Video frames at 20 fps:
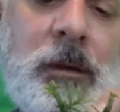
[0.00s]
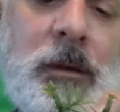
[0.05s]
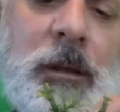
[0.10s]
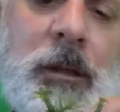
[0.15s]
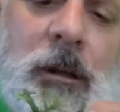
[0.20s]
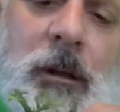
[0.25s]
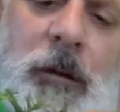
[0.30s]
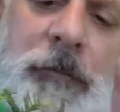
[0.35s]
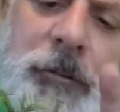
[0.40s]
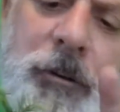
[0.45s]

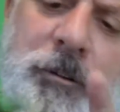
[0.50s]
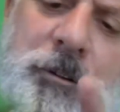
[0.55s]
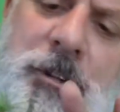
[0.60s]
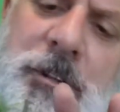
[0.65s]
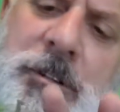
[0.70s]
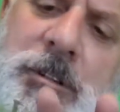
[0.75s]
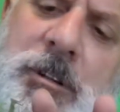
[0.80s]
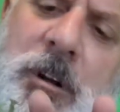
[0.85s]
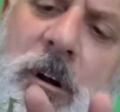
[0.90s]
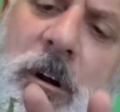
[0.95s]
If you're
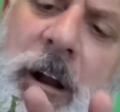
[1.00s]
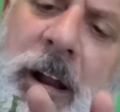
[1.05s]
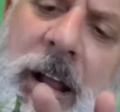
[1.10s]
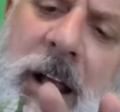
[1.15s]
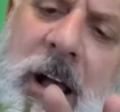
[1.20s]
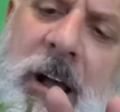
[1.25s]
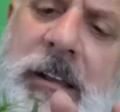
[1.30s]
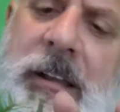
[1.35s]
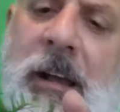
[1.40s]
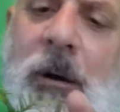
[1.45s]
just starting
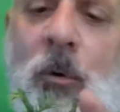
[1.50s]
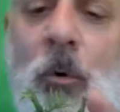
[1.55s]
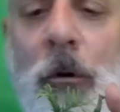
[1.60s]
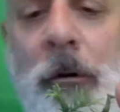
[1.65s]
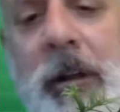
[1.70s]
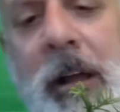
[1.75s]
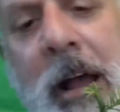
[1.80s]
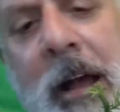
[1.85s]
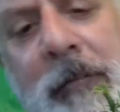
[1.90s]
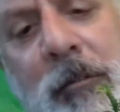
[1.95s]
out, or
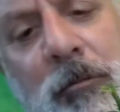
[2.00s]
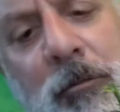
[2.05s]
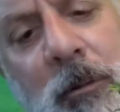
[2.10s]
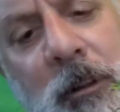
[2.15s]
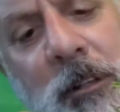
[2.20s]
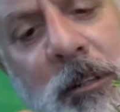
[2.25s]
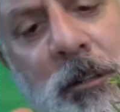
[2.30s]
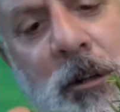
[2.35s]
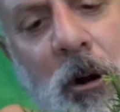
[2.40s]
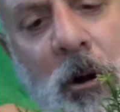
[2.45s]
you haven't
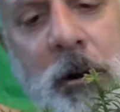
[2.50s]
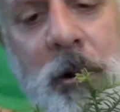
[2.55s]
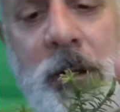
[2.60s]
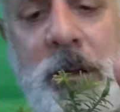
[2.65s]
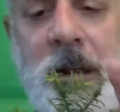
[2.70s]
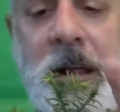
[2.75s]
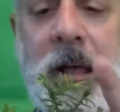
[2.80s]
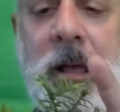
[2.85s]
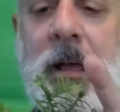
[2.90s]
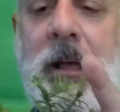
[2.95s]
really
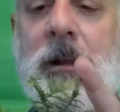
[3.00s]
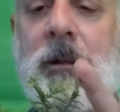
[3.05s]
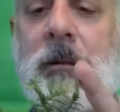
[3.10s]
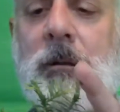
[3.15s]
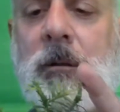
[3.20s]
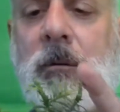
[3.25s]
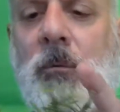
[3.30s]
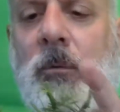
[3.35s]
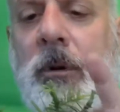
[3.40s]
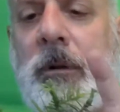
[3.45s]
started yet,
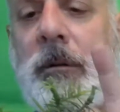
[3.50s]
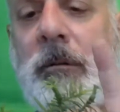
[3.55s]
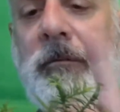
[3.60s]
and you want to